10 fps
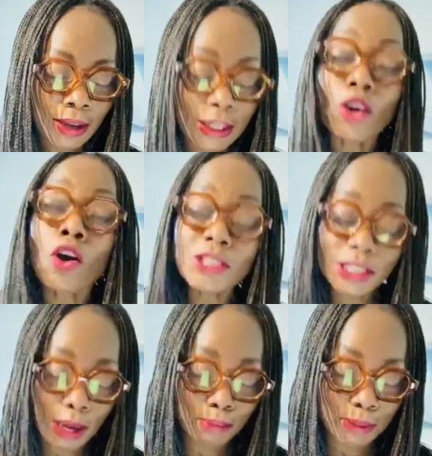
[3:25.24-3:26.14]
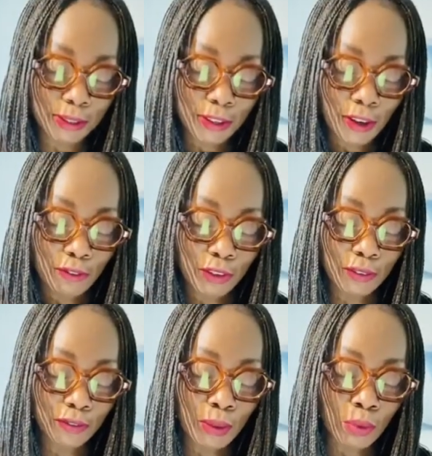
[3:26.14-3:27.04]
The concept for the
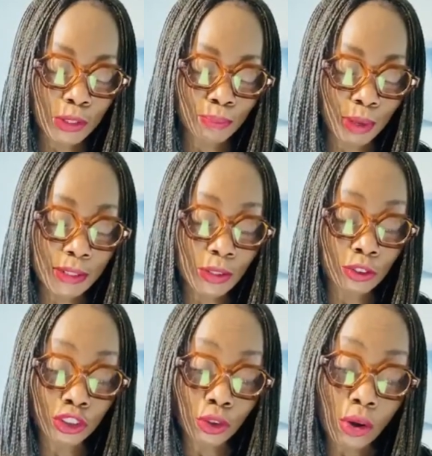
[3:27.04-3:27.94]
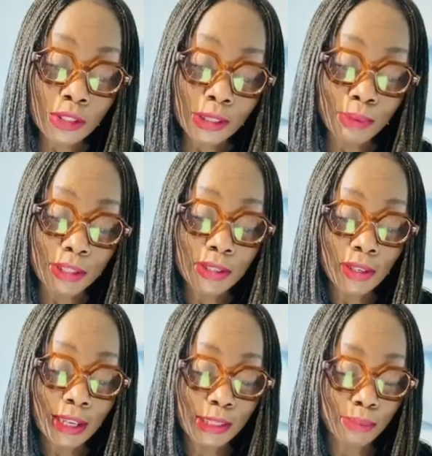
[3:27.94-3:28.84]
film was based on John's
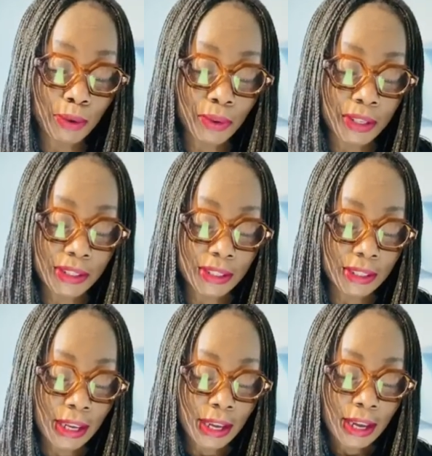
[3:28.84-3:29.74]
personal experiences.